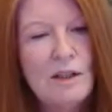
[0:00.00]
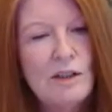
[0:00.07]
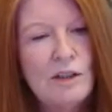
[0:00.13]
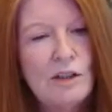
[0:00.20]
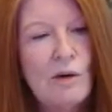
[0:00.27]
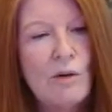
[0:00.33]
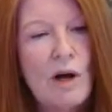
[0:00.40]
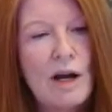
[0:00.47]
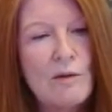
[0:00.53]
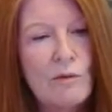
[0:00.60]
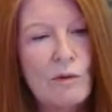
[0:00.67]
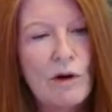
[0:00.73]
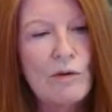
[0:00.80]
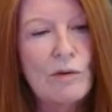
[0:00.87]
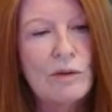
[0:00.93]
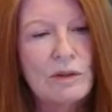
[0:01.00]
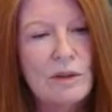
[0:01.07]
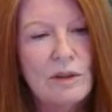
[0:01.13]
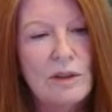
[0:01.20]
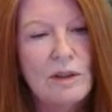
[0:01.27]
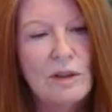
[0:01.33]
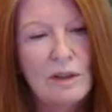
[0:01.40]
So I wrote,
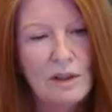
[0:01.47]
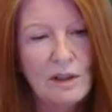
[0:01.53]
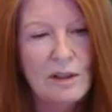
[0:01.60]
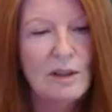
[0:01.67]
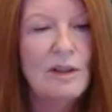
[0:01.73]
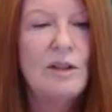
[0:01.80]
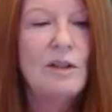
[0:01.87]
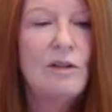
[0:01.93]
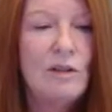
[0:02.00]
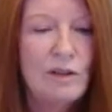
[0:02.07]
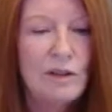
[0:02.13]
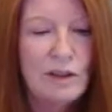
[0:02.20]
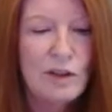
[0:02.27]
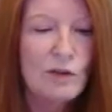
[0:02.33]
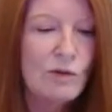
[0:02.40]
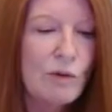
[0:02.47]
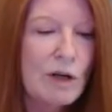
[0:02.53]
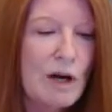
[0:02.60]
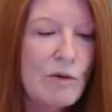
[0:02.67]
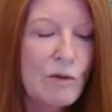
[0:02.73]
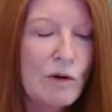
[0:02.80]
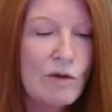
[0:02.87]
this is
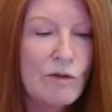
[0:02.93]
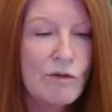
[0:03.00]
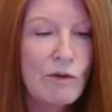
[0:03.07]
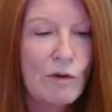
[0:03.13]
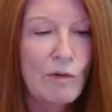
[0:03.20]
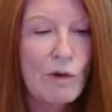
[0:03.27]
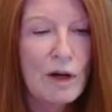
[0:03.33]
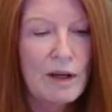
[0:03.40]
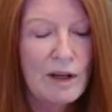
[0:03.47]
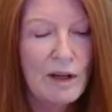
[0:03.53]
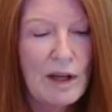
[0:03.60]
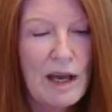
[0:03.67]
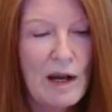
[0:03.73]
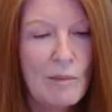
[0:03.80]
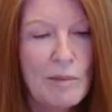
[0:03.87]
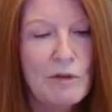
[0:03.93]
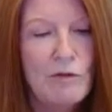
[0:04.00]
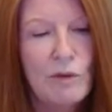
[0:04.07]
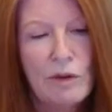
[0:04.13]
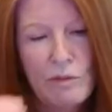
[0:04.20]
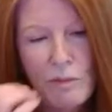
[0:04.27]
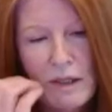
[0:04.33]
what I wrote for what
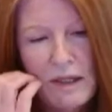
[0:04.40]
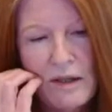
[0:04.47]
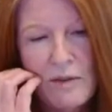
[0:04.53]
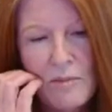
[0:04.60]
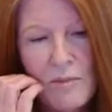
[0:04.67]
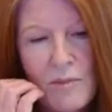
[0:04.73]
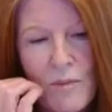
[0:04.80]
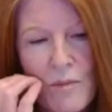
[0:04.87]
happened with me.